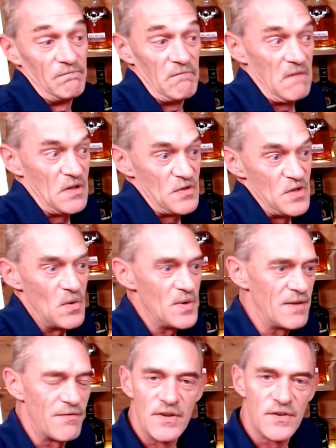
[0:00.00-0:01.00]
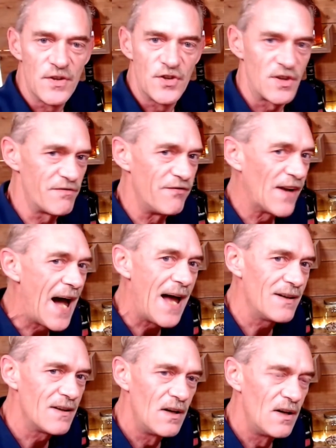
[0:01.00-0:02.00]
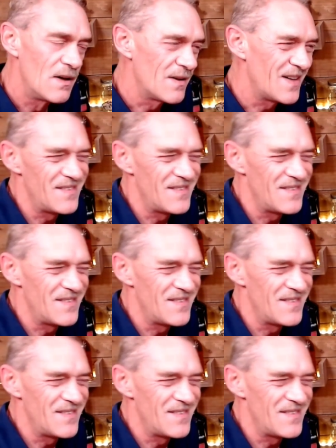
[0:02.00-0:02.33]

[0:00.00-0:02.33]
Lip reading: There's no difference. It's just flat. That